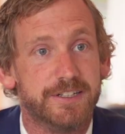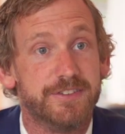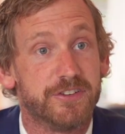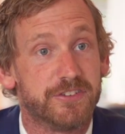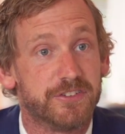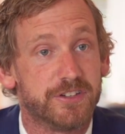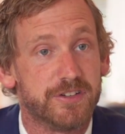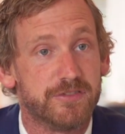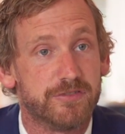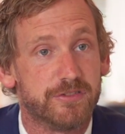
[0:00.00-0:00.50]
in the
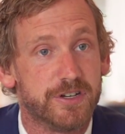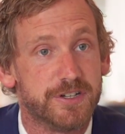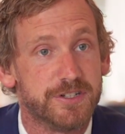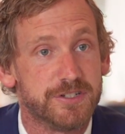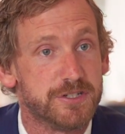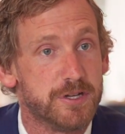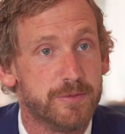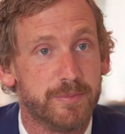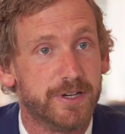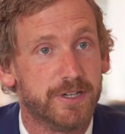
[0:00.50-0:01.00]
city
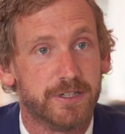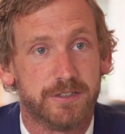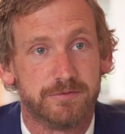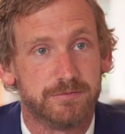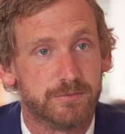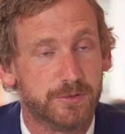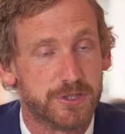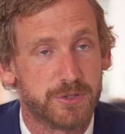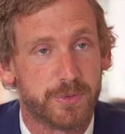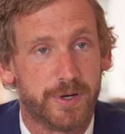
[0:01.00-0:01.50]
fringe, no matter
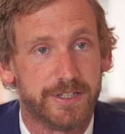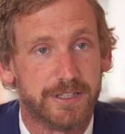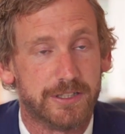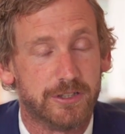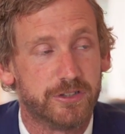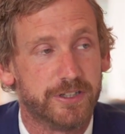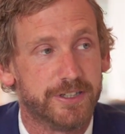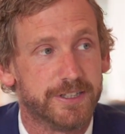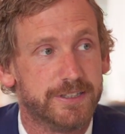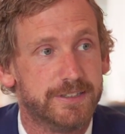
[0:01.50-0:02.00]
which way you
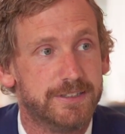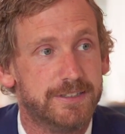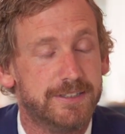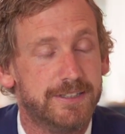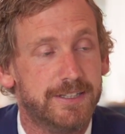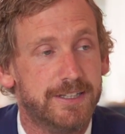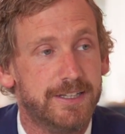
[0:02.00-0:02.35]
look at it.